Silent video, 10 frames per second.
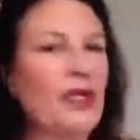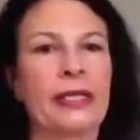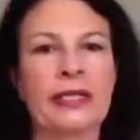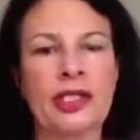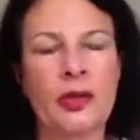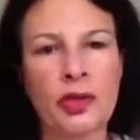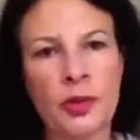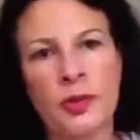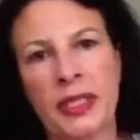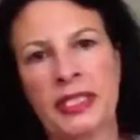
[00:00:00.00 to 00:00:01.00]
Then I told you I
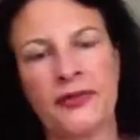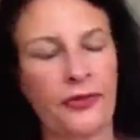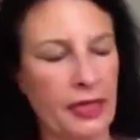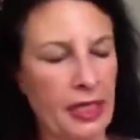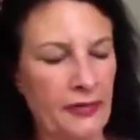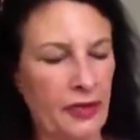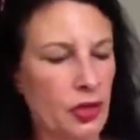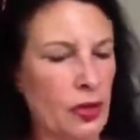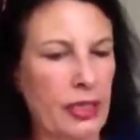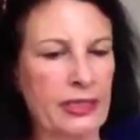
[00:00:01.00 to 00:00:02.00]
was waiting for a navy
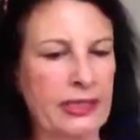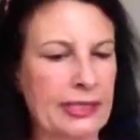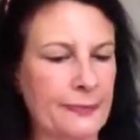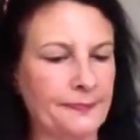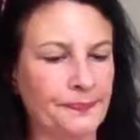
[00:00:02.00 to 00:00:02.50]
dress.